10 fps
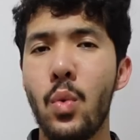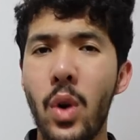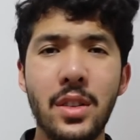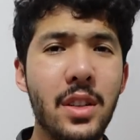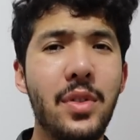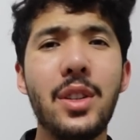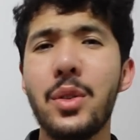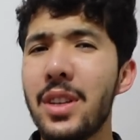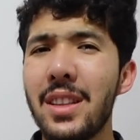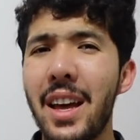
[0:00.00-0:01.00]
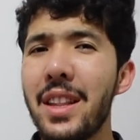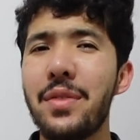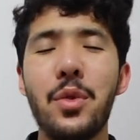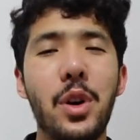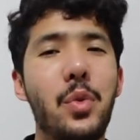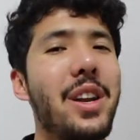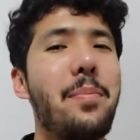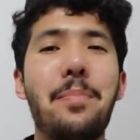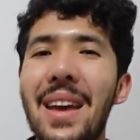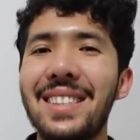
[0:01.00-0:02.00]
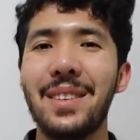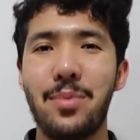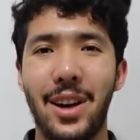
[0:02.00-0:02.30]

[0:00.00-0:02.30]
Watch this video till the end if you want to win amazing